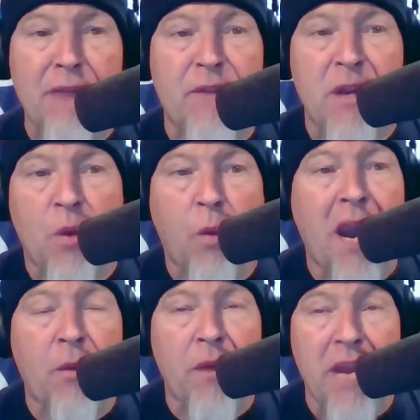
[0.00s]
effing
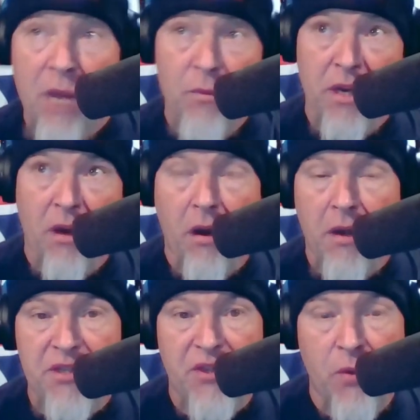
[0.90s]
inquiry in
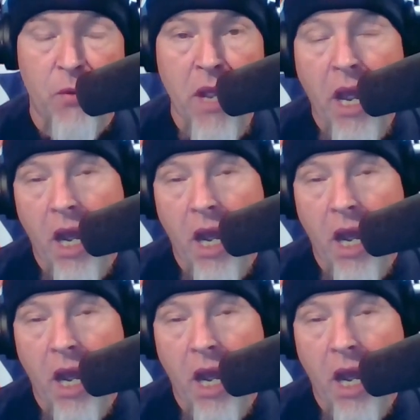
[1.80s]
regards to